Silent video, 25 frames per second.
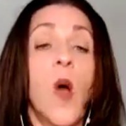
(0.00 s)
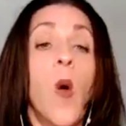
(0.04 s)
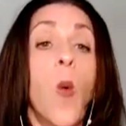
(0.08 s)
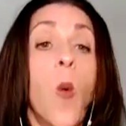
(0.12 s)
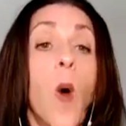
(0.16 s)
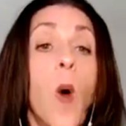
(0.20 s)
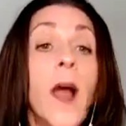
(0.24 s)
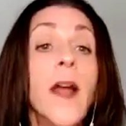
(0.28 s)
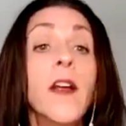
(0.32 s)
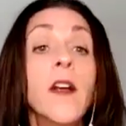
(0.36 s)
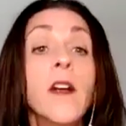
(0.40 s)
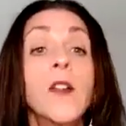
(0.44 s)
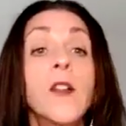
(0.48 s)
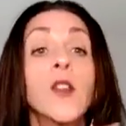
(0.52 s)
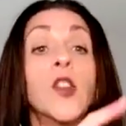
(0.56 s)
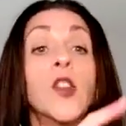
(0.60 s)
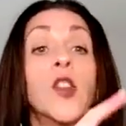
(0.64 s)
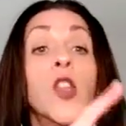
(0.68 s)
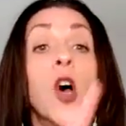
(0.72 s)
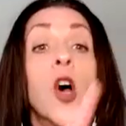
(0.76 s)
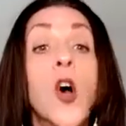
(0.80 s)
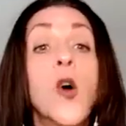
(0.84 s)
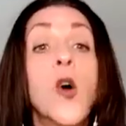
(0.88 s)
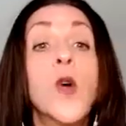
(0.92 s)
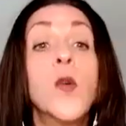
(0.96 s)
Why aren't
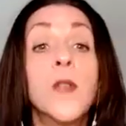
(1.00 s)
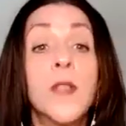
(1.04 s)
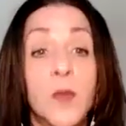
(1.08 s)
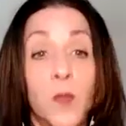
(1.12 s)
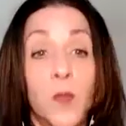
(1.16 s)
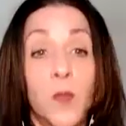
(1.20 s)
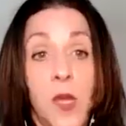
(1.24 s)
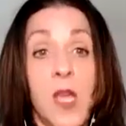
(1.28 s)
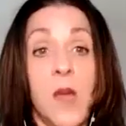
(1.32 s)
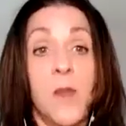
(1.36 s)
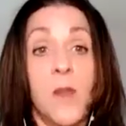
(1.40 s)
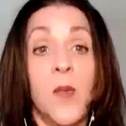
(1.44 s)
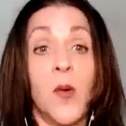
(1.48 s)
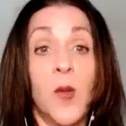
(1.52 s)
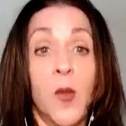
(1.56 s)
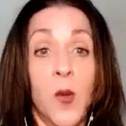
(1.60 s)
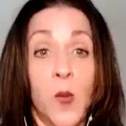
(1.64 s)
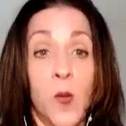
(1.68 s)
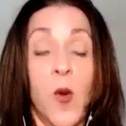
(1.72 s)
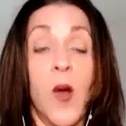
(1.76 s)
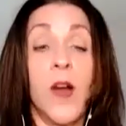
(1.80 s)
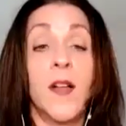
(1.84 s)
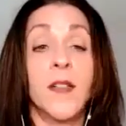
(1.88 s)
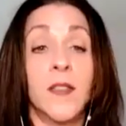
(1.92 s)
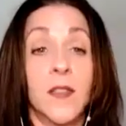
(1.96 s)
those people the
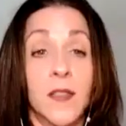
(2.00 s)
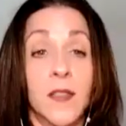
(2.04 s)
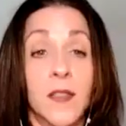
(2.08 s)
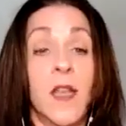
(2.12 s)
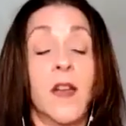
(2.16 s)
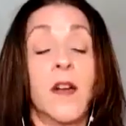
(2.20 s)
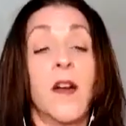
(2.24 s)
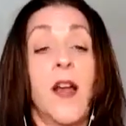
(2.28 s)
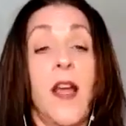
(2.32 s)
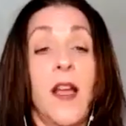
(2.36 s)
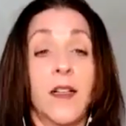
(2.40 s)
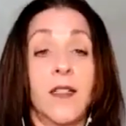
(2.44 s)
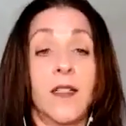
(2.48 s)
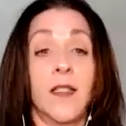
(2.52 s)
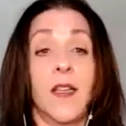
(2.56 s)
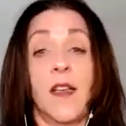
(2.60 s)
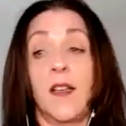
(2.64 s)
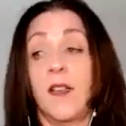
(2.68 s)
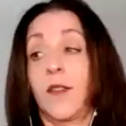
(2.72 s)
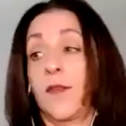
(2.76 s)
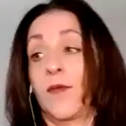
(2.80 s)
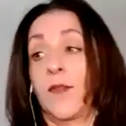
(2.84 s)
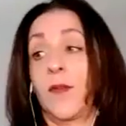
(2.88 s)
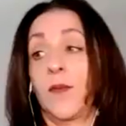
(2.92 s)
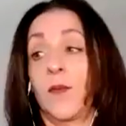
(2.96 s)
ones that are
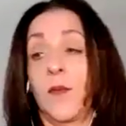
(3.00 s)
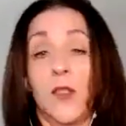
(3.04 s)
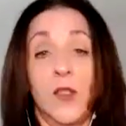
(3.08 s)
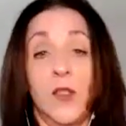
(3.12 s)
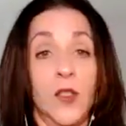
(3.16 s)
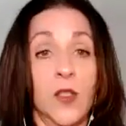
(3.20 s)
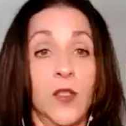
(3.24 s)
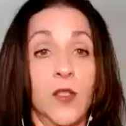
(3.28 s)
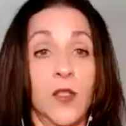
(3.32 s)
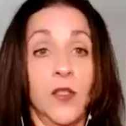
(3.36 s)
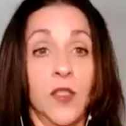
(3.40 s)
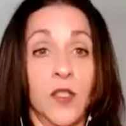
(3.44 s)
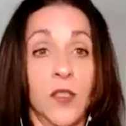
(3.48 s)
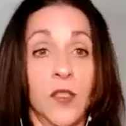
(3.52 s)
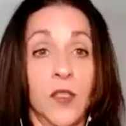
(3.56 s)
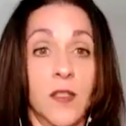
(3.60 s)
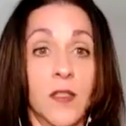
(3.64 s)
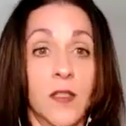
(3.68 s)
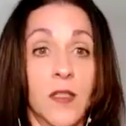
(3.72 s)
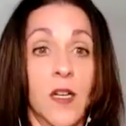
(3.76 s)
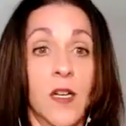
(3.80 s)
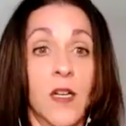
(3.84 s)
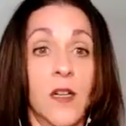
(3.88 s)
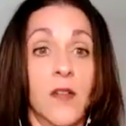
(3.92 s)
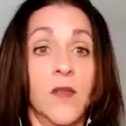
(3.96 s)
exiled from the church
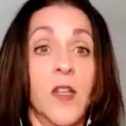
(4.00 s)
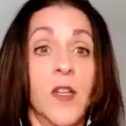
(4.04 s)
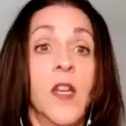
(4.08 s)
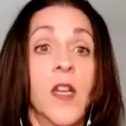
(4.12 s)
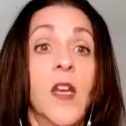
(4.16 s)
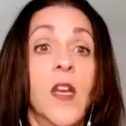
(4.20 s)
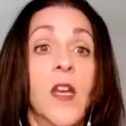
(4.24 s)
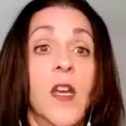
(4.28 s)
instead of